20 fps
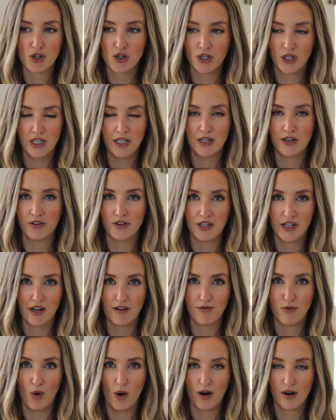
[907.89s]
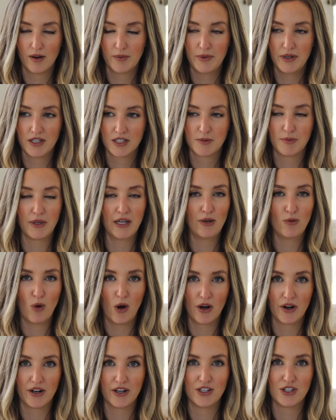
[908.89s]
drinking nearly enough water because plain
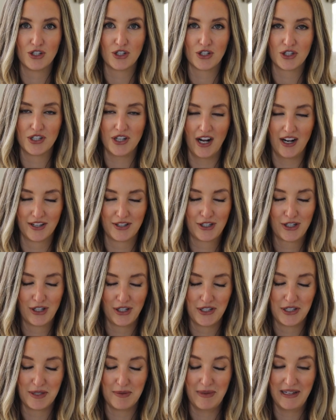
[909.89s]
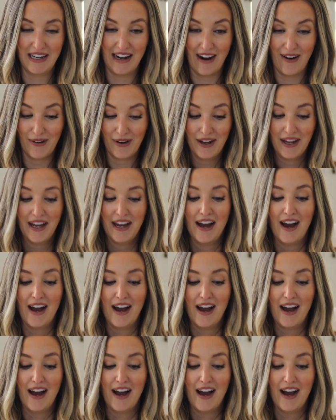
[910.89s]
water is just not as good to me now.